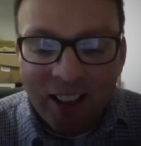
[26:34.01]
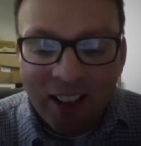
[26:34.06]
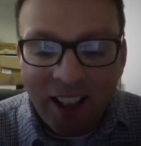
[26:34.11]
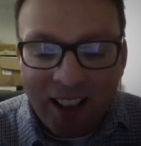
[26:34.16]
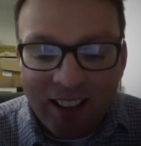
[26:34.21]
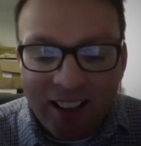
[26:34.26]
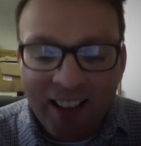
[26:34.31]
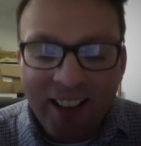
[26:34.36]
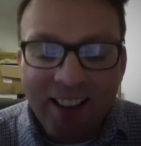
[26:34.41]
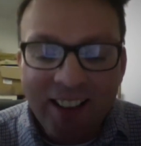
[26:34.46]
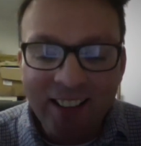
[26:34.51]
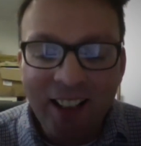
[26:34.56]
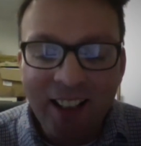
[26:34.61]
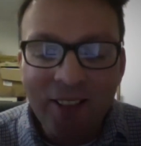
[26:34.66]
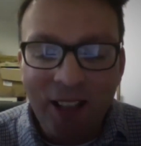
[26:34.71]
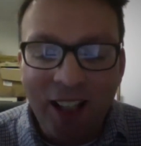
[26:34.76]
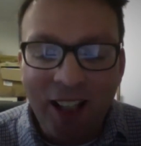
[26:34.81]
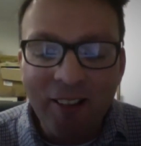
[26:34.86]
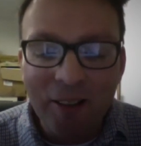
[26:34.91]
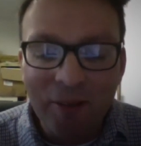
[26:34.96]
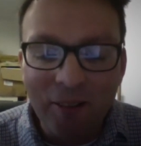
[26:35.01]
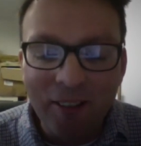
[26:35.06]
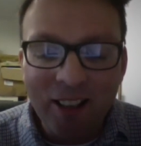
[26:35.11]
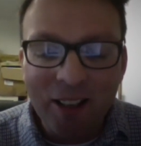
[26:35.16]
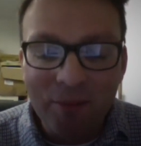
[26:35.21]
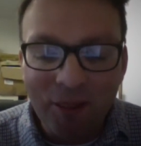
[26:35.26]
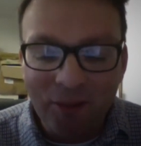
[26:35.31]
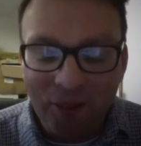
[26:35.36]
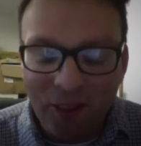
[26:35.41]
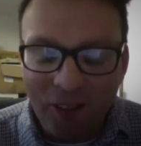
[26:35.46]
I like life how it was
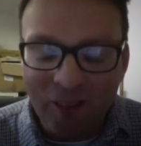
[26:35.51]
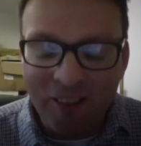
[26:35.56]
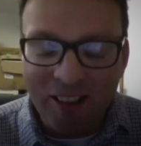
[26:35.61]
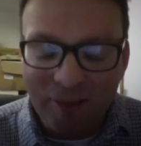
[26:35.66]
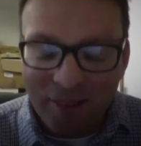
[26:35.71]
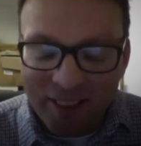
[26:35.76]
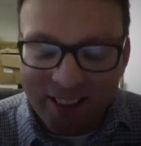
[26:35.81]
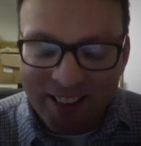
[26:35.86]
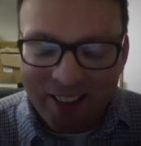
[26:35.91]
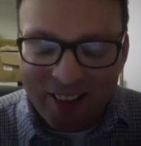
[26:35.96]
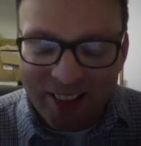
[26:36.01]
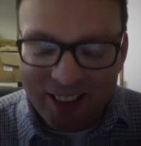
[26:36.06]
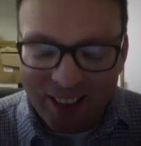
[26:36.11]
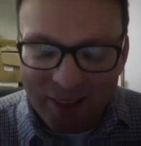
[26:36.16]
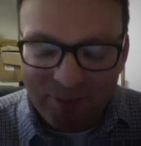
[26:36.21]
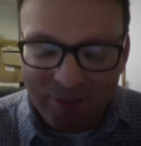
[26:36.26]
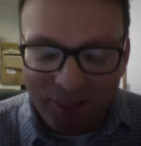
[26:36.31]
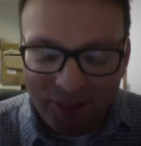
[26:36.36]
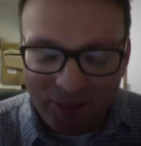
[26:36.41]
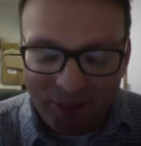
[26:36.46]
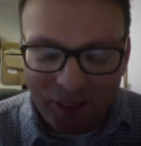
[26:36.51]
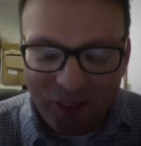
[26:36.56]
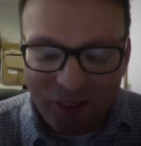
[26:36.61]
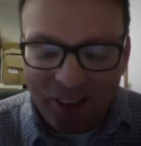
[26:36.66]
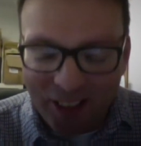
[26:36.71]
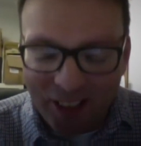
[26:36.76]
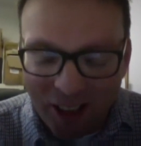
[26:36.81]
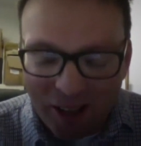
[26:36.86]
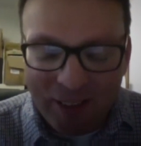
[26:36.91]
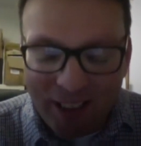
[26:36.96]
before. It was so good before.
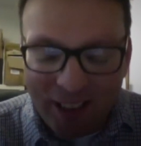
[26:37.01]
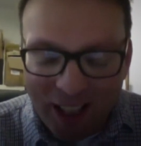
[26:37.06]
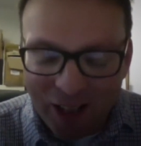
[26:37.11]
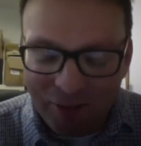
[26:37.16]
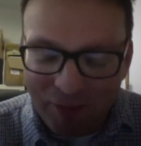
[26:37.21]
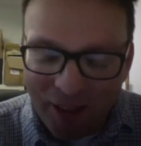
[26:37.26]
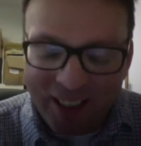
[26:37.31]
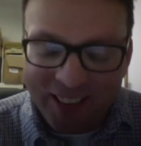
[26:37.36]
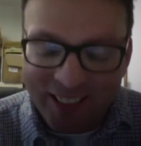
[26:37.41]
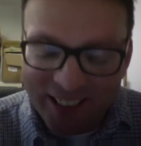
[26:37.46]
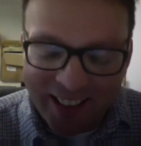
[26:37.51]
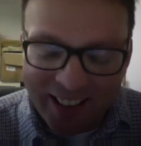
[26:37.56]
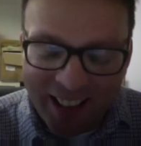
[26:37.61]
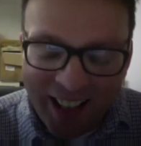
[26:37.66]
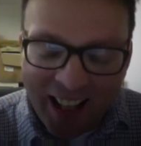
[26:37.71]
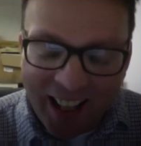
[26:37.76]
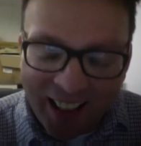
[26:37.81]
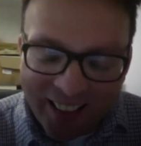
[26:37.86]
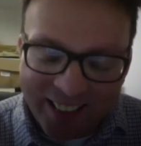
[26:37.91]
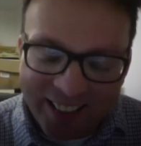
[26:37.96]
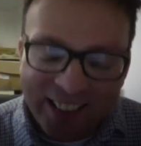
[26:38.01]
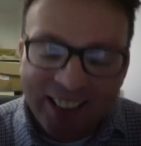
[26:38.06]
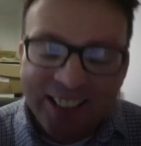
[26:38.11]
Can't we go back to that?